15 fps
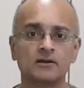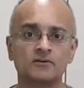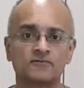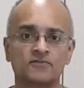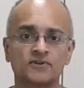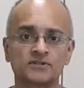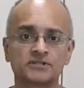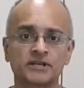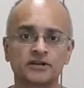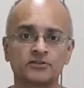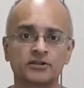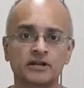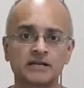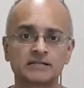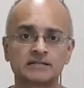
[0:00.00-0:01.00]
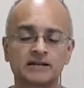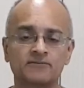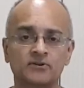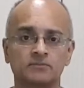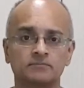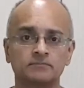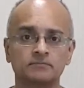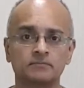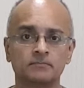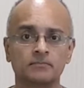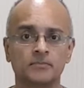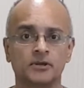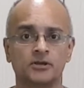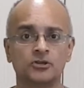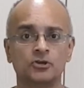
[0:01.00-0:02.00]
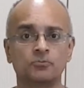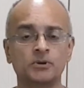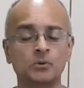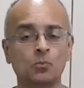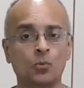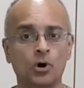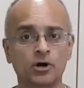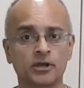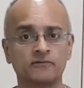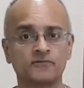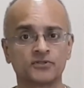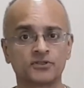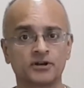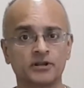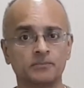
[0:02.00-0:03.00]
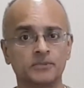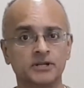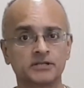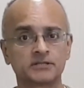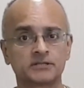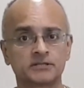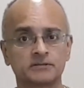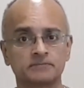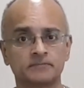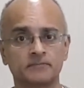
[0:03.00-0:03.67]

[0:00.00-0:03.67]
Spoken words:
First thing on the next level, you've been walking for 30 minutes.